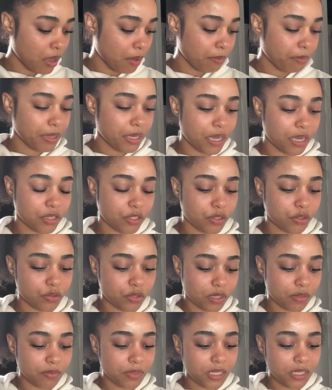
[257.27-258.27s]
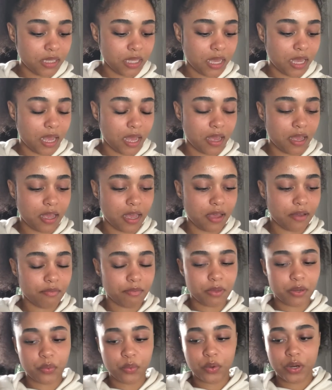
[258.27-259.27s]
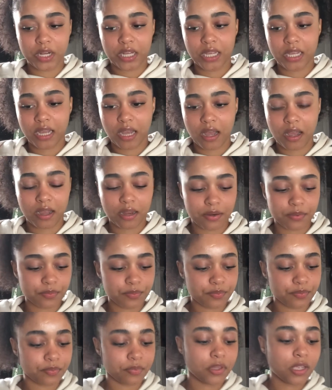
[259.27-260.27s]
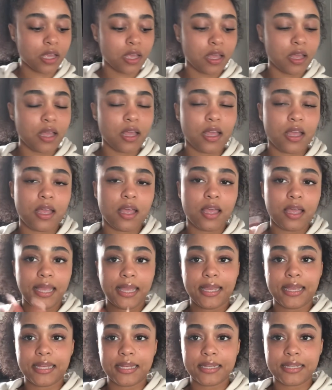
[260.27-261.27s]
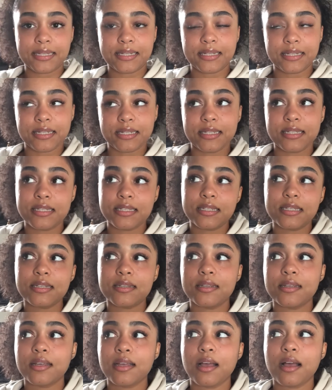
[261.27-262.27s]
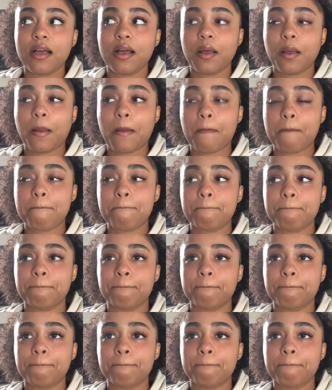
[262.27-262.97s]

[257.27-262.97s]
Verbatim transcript: But yeah, so something that I have been working on and um,